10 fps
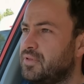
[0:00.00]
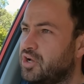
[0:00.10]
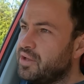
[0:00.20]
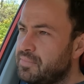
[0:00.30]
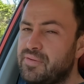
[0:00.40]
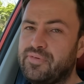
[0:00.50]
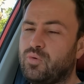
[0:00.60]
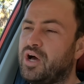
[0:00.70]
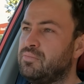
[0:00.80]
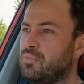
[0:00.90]
Okay, maybe
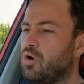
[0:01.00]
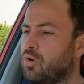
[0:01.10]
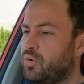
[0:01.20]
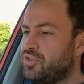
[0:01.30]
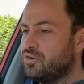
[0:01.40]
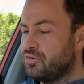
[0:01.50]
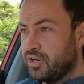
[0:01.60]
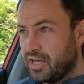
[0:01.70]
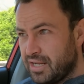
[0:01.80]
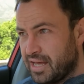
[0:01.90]
one more. When you're
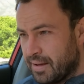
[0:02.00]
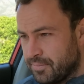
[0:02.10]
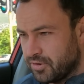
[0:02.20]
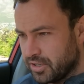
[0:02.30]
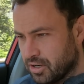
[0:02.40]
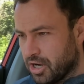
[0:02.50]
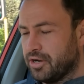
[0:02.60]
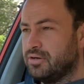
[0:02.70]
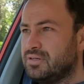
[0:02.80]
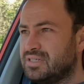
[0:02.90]
really hammering
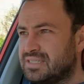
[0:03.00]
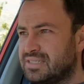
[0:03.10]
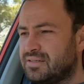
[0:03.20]
on,